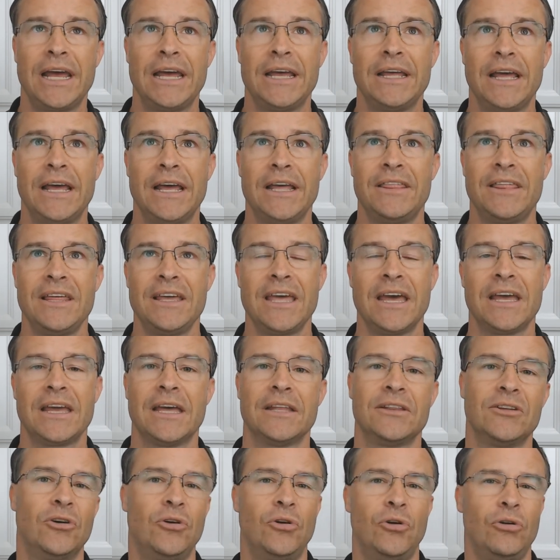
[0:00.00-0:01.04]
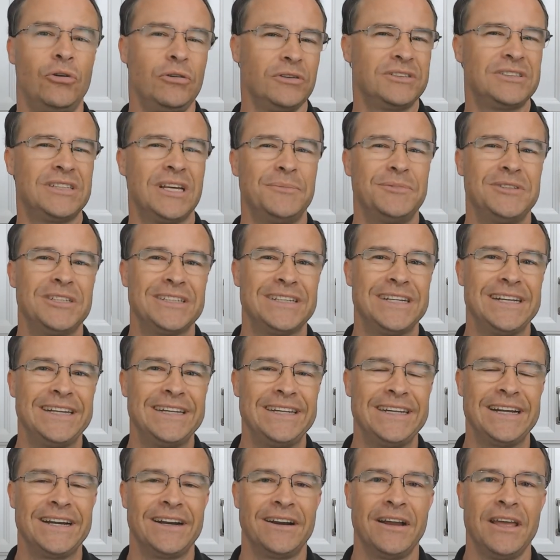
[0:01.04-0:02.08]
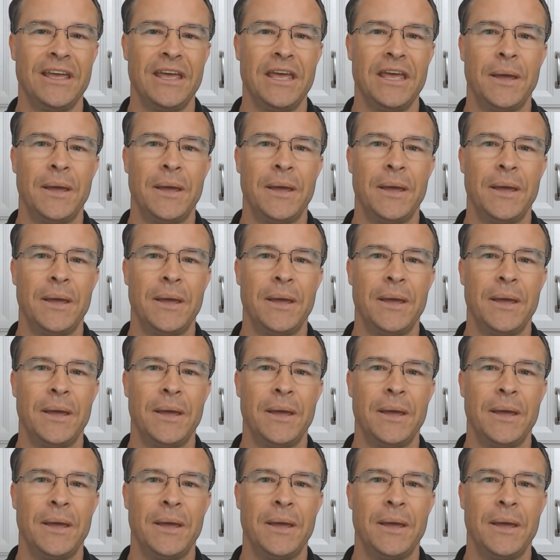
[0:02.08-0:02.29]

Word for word: I think I got the whole subject in there,